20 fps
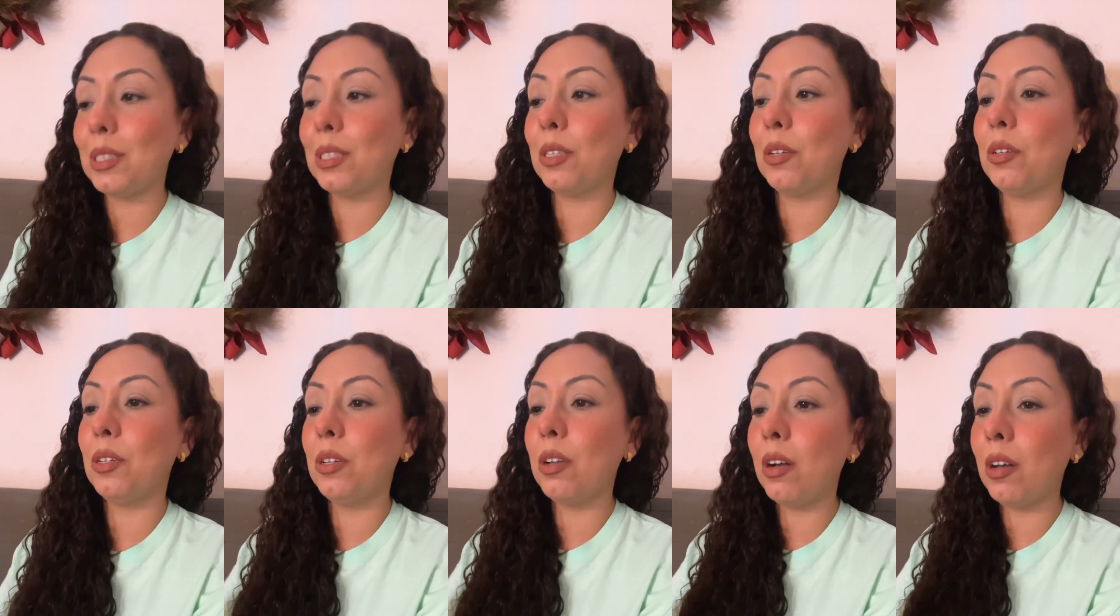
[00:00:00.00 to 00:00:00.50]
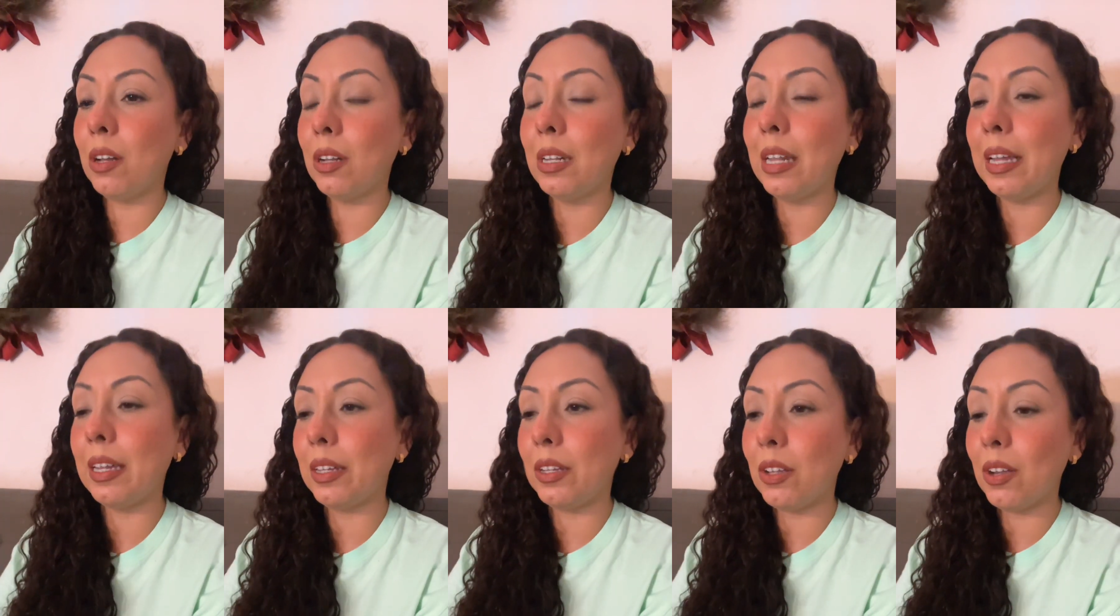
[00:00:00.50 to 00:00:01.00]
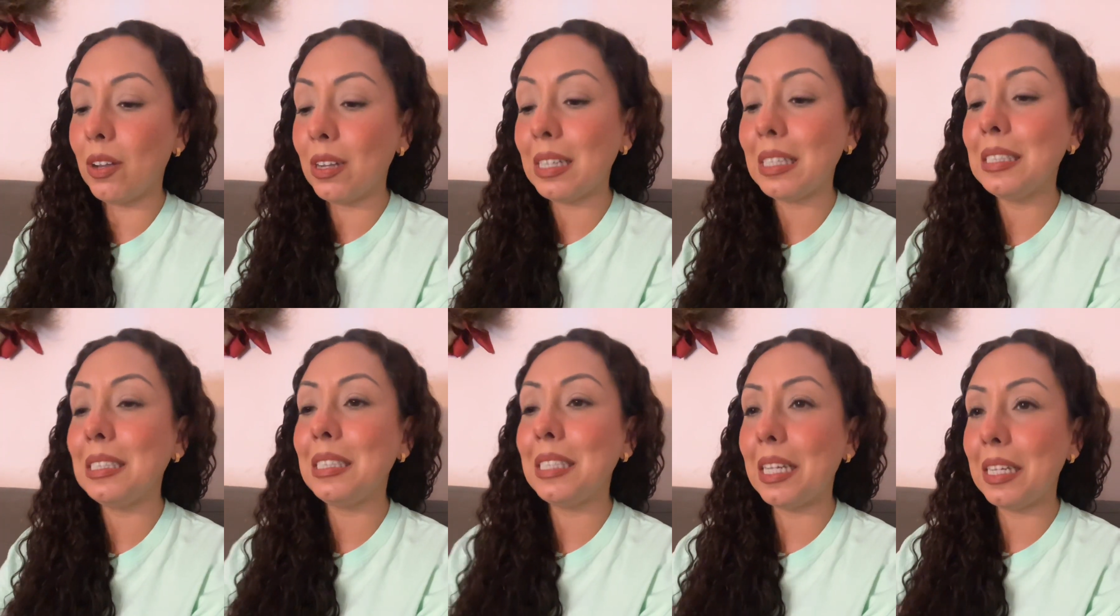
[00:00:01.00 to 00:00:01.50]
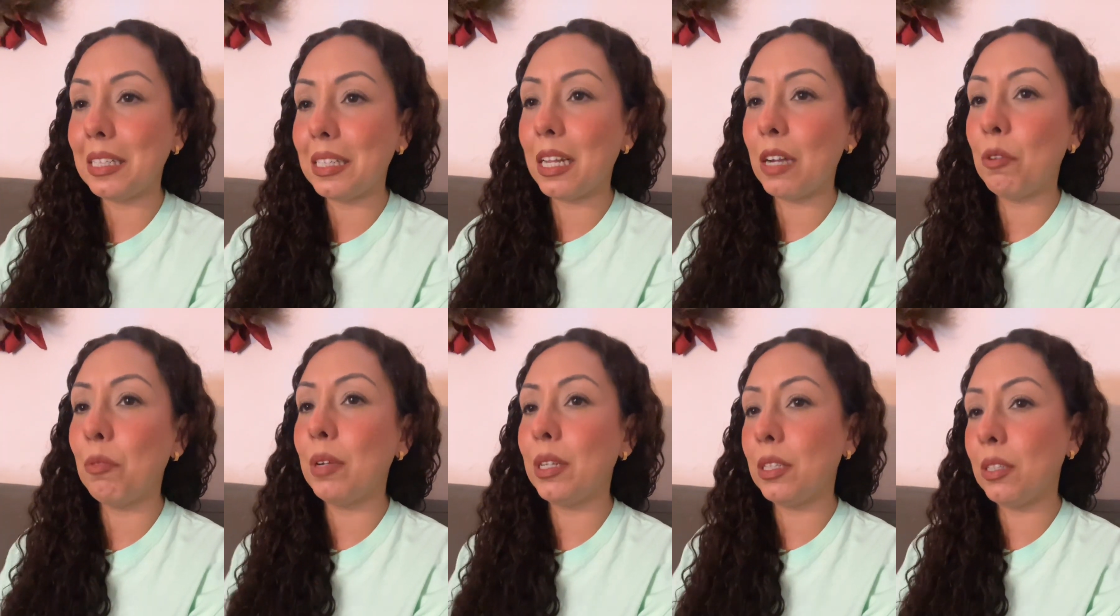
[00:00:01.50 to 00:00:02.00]
so y'all can take
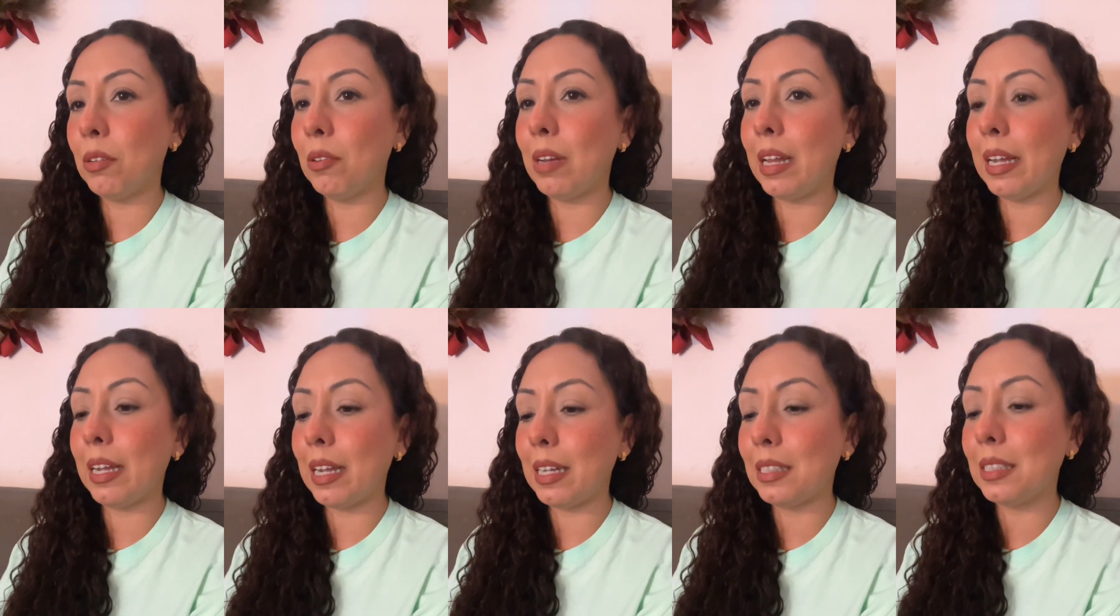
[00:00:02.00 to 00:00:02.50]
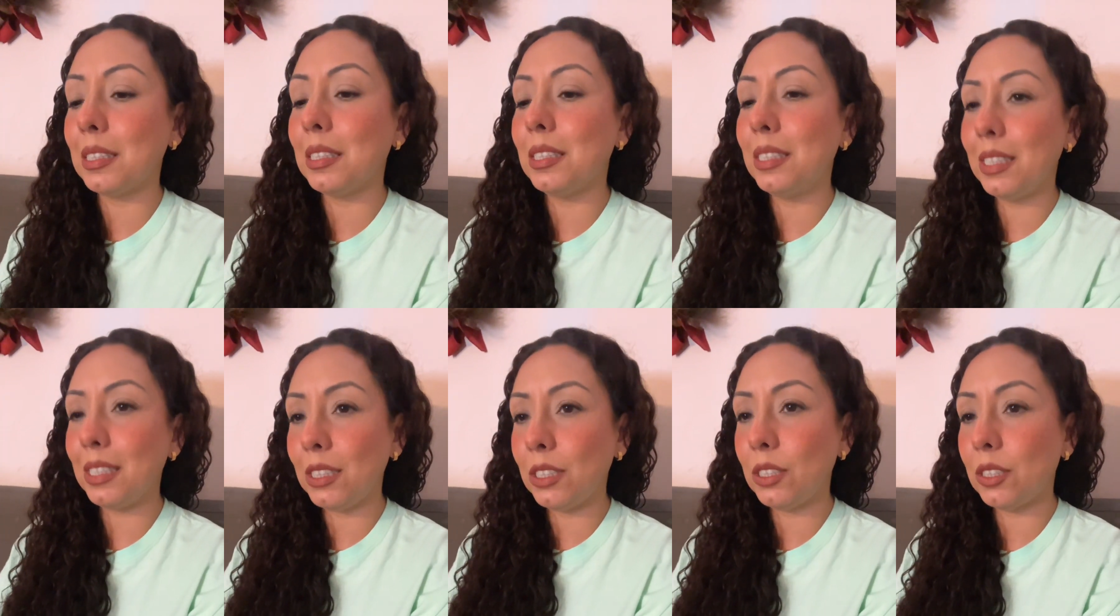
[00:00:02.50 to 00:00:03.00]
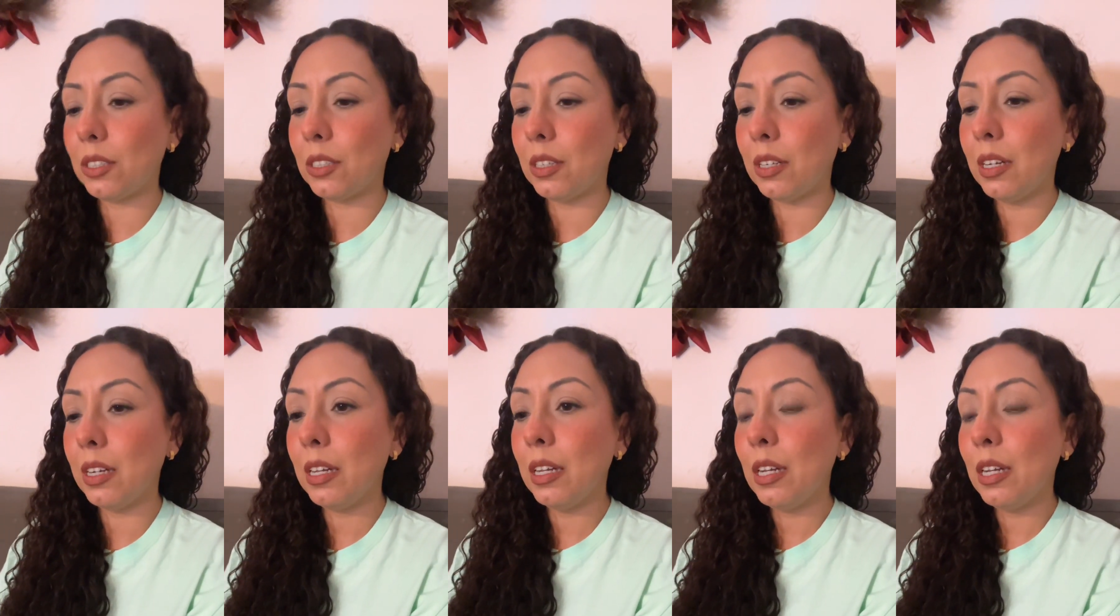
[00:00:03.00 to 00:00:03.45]
that with you, like as a teacher.